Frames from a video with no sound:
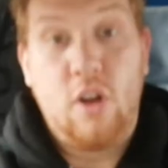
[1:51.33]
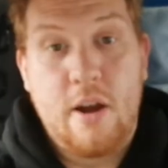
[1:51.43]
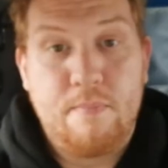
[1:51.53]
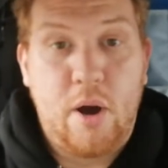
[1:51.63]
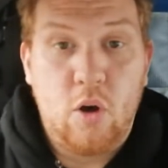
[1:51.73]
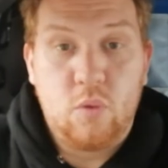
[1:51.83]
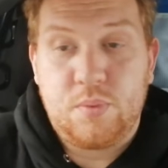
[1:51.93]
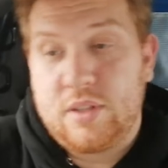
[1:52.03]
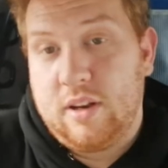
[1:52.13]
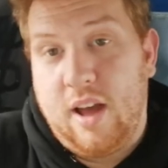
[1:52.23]
or light
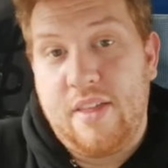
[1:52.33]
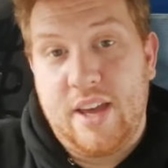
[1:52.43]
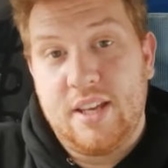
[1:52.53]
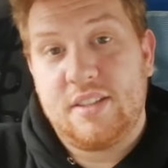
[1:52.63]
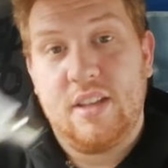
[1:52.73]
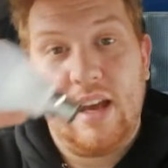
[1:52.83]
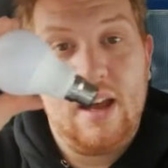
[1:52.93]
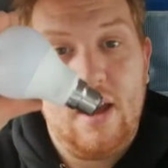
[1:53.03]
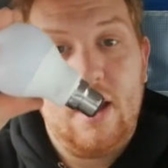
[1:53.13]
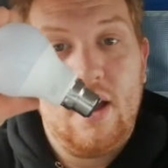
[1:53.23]
bulbs like this,
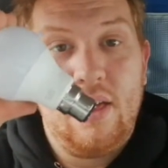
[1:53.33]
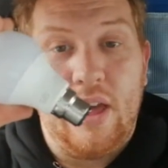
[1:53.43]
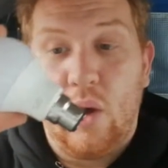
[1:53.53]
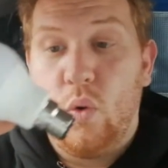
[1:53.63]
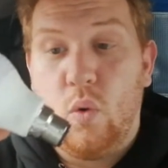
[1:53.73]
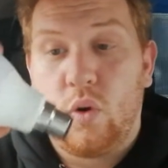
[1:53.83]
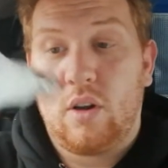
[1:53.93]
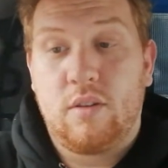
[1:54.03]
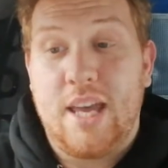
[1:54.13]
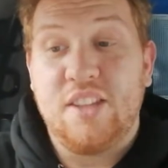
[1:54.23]
they're all
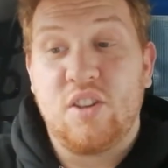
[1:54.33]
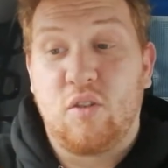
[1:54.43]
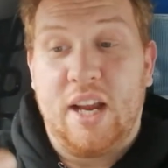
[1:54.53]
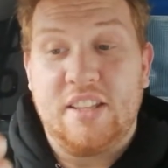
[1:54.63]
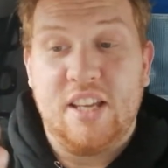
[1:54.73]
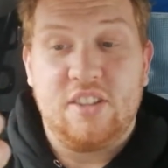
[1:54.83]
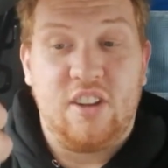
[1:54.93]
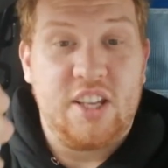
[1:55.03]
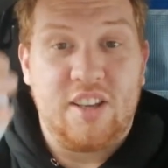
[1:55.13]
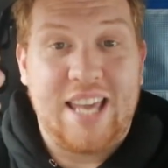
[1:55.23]

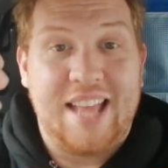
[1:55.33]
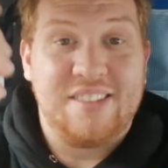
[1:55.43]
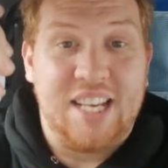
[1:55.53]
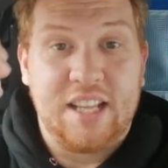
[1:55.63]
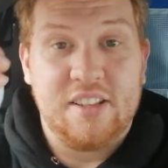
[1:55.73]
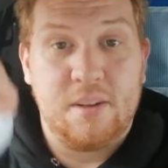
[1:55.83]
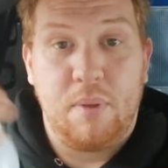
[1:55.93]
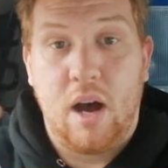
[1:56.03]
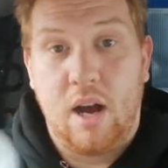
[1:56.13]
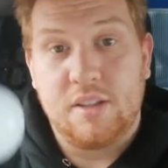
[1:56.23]
integrated, like you can't take this
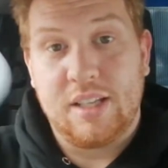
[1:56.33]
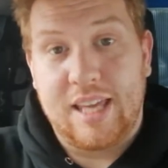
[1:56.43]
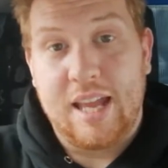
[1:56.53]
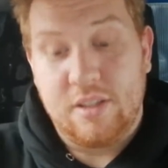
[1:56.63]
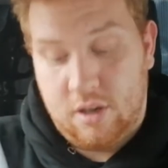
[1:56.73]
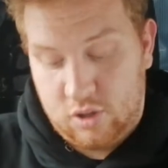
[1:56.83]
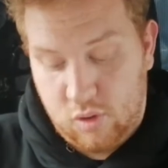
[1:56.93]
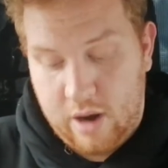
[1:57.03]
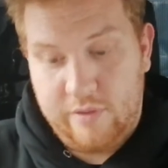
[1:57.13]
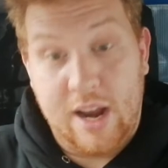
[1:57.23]
apart to get to the
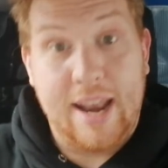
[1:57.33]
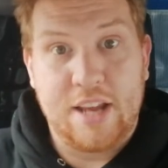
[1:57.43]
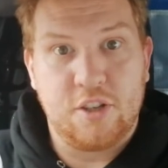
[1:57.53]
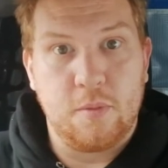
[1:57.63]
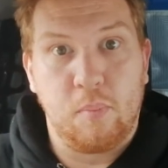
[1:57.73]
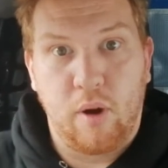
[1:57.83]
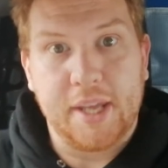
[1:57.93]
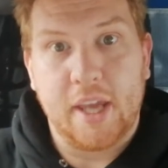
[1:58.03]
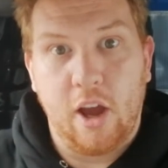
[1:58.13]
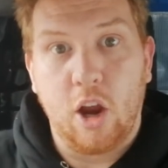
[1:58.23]
driver unless you
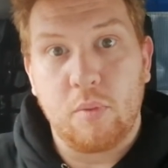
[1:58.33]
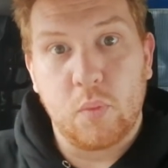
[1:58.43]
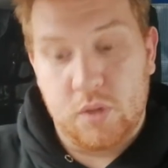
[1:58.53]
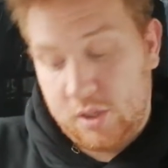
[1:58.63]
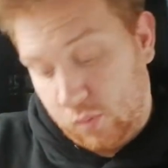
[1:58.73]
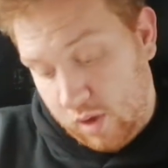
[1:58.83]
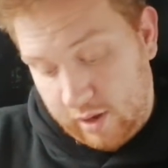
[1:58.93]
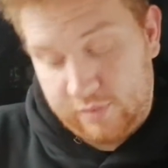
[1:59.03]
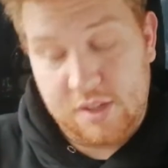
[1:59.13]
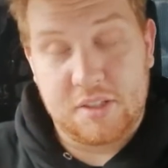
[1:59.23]
break it open, which is what
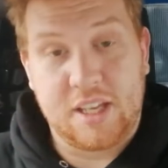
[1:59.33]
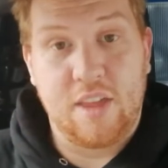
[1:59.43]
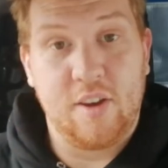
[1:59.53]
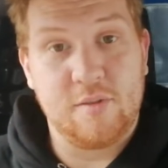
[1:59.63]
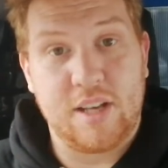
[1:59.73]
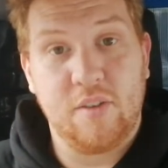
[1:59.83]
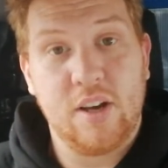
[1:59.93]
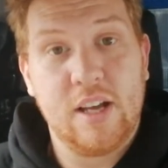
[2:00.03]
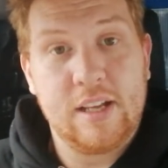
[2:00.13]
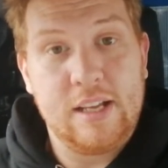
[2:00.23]
I've done to get those
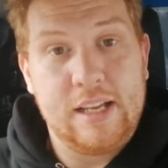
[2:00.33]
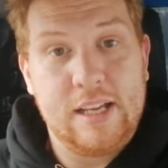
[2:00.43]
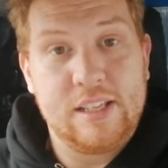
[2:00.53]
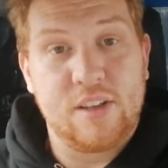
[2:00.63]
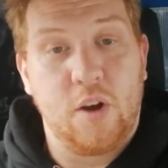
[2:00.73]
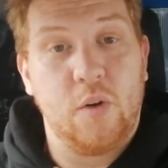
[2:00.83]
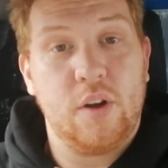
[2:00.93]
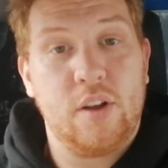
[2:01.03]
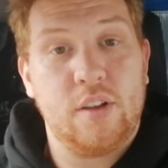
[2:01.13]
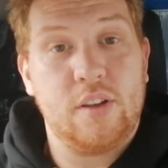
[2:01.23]
out. So
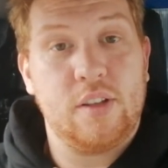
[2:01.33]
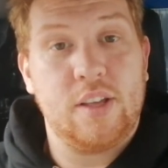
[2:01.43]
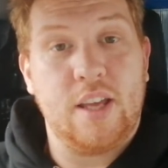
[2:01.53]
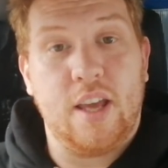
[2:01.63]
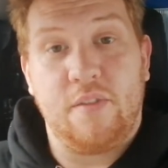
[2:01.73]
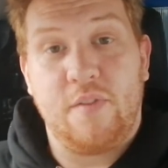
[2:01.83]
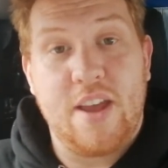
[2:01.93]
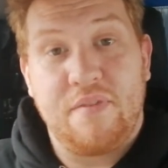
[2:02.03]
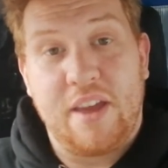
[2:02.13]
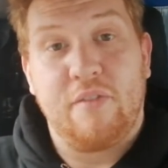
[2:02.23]

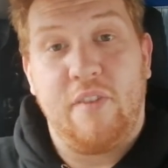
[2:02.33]
if they